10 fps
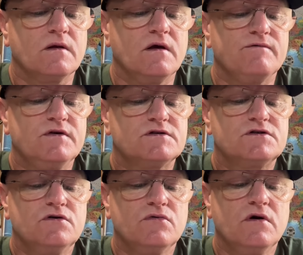If it's
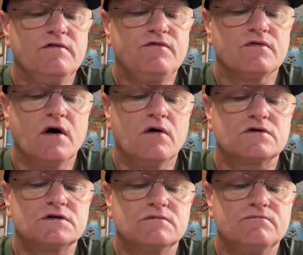too rough for the
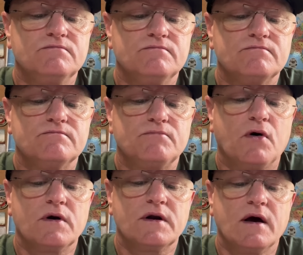auction,
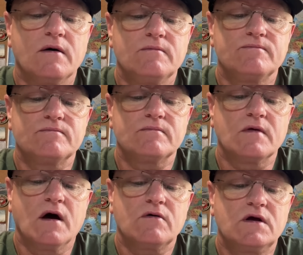part it out.
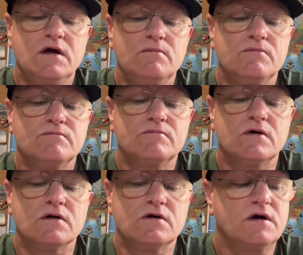I'll keep
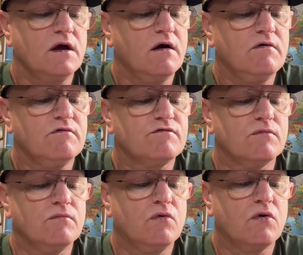a lookout for
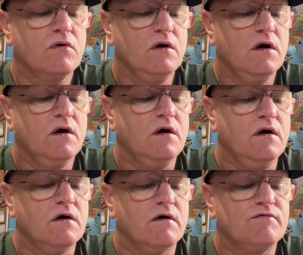more
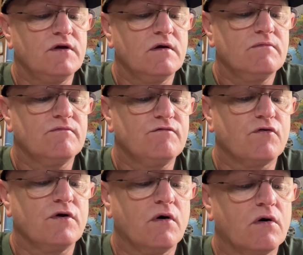of them
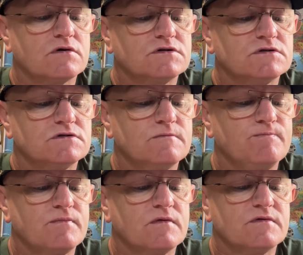for your auctions.
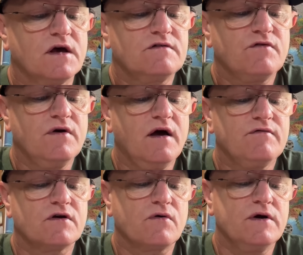Thanks for
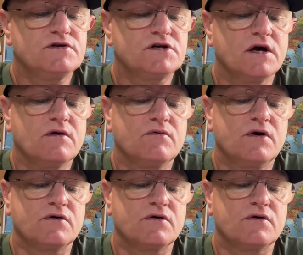having a great channel.